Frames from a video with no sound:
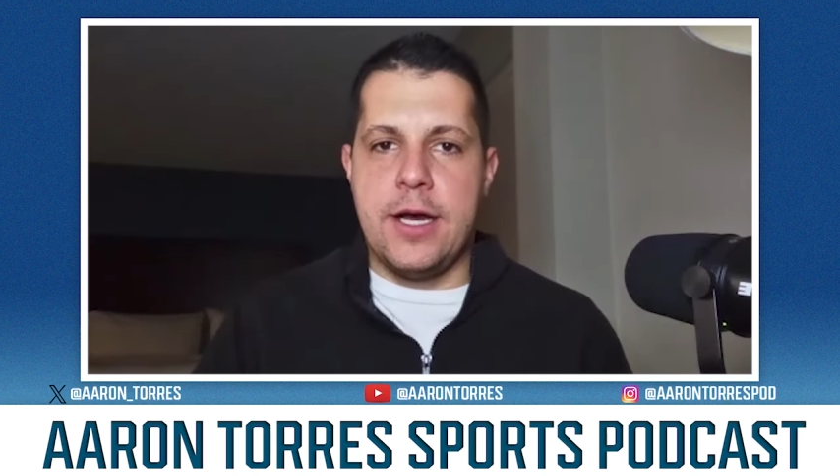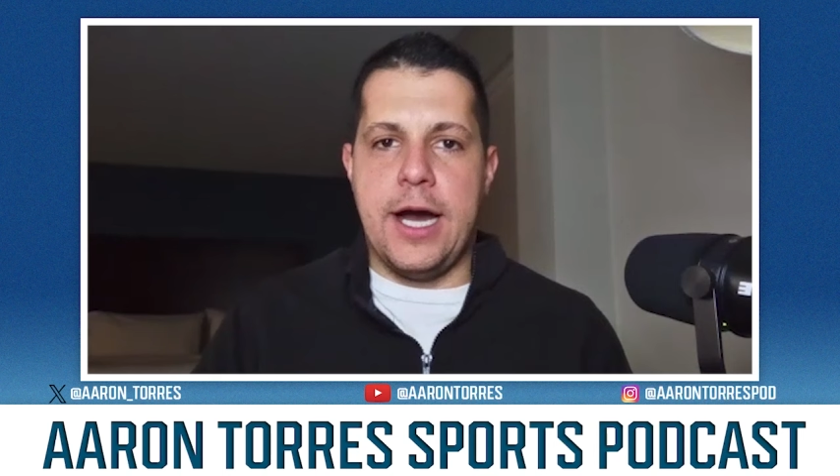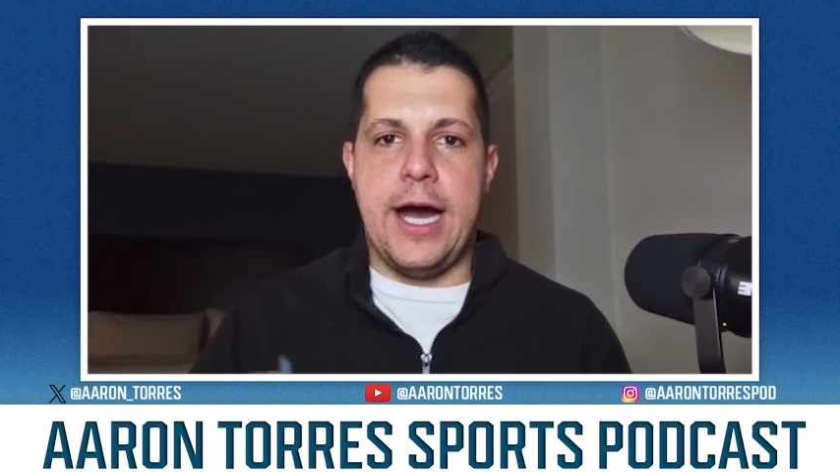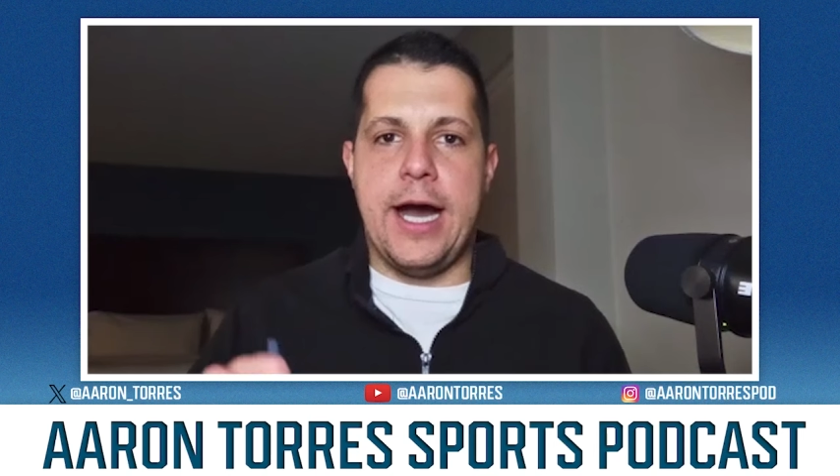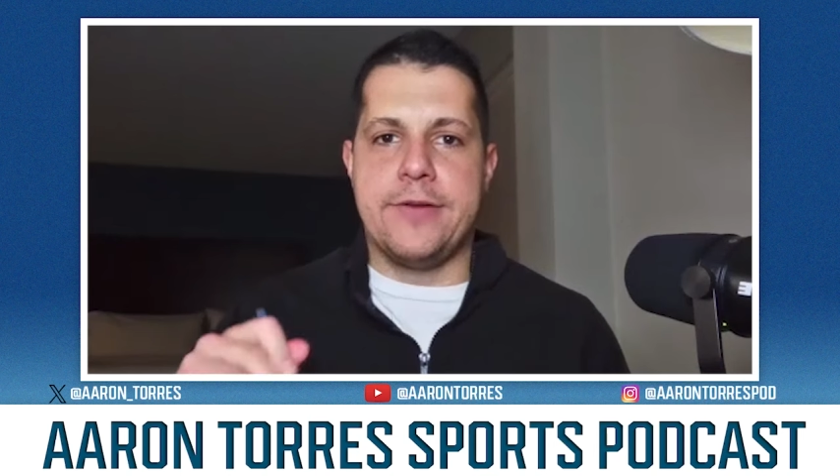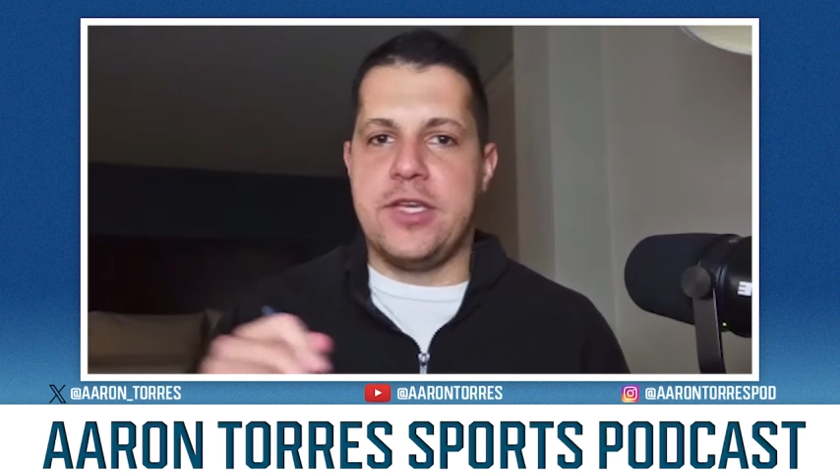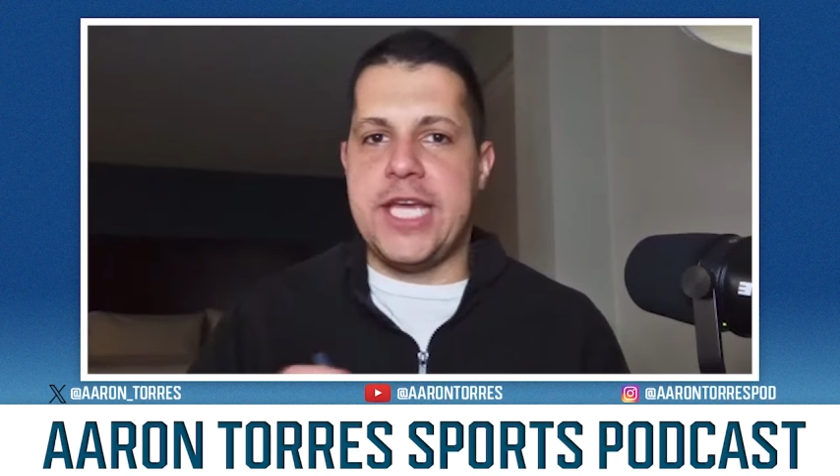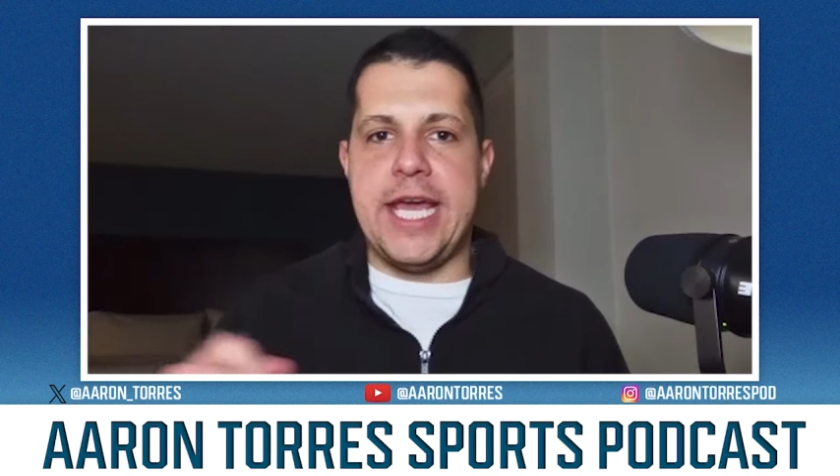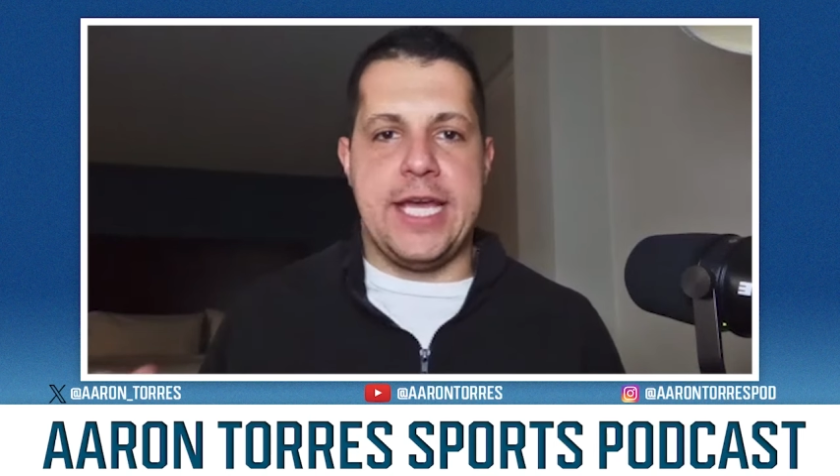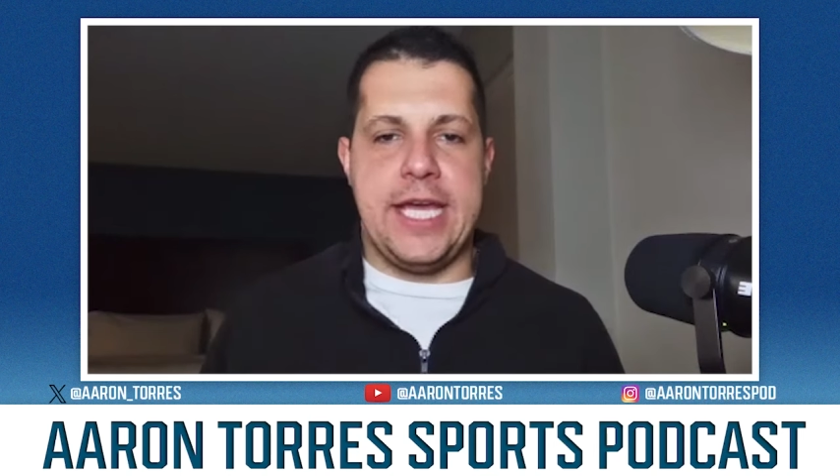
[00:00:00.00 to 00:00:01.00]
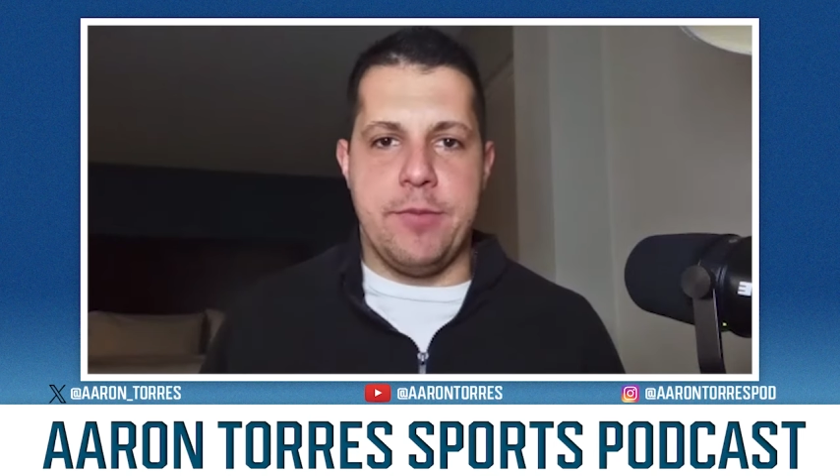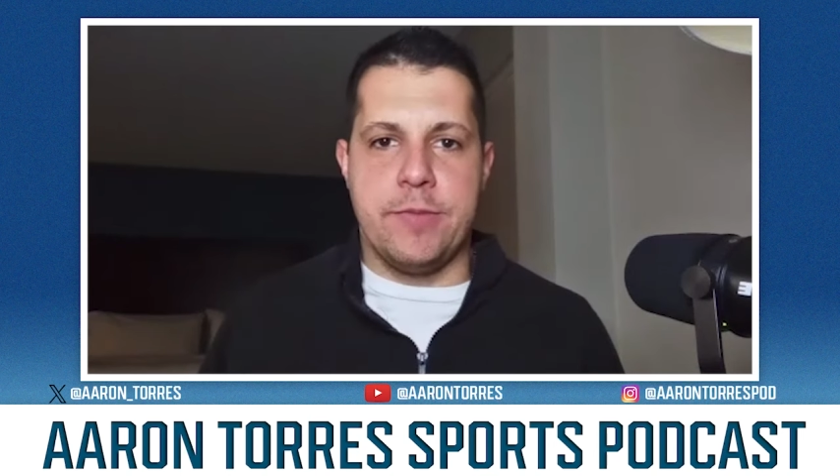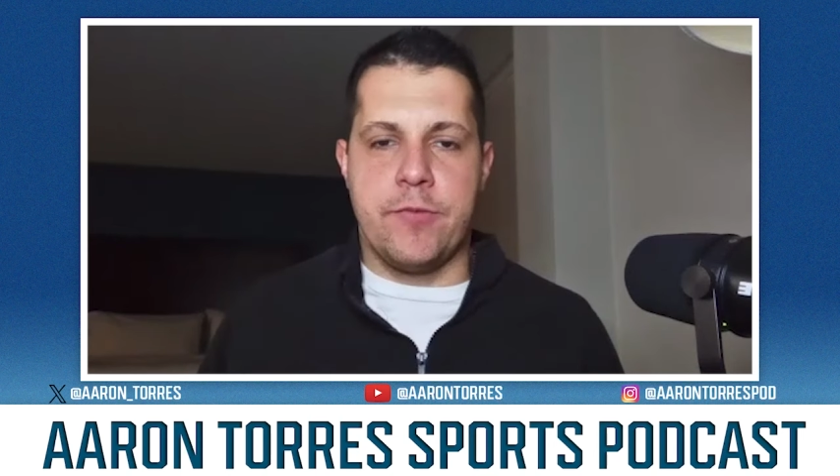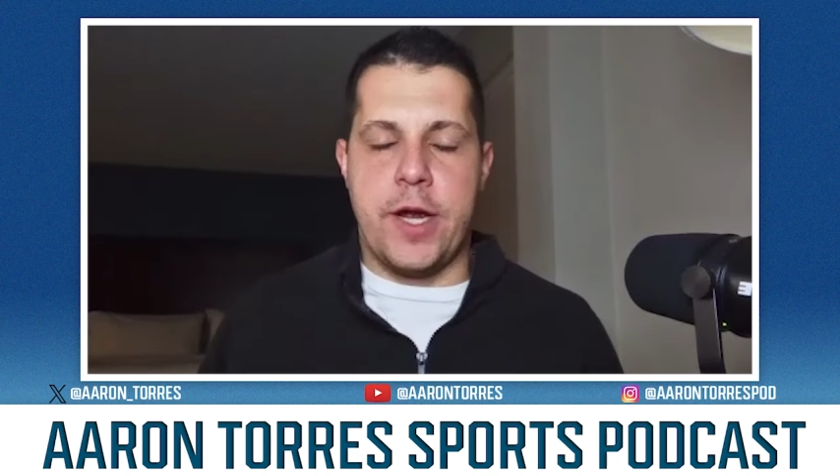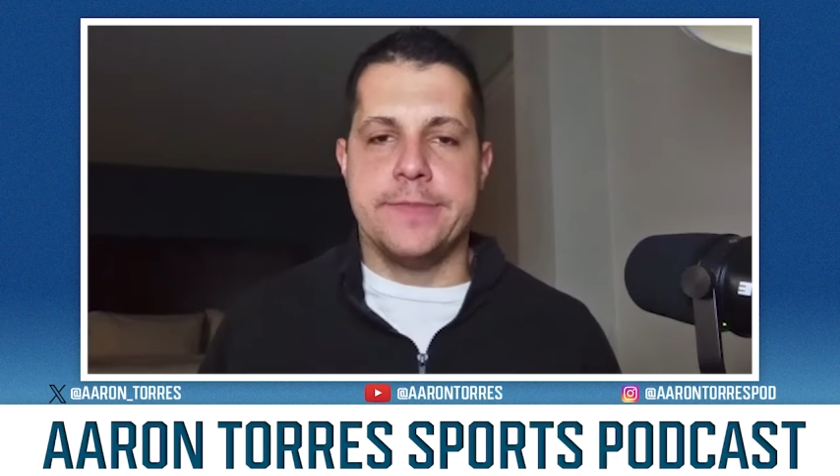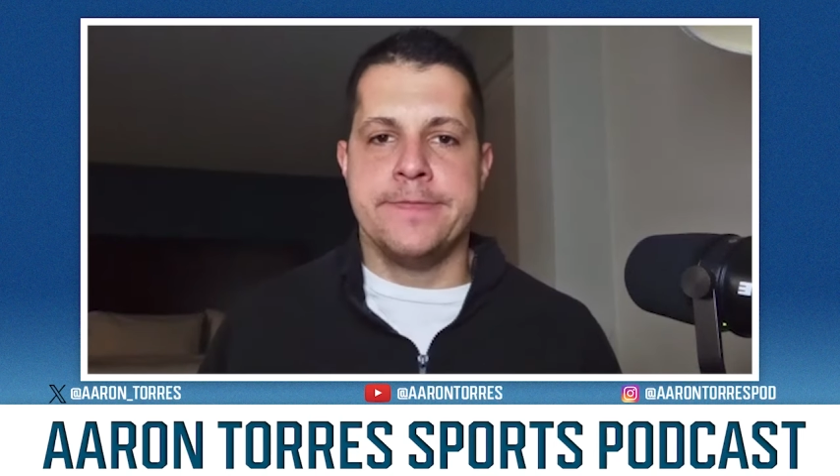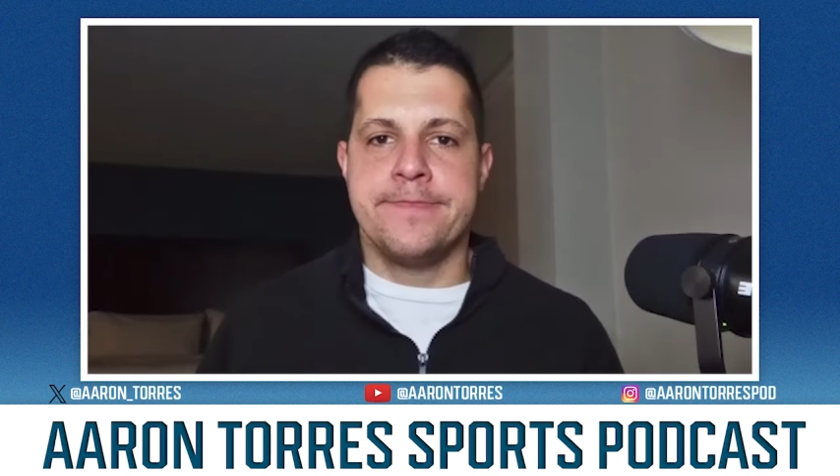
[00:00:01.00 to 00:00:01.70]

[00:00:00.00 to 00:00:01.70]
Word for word: uh, you can't keep, right?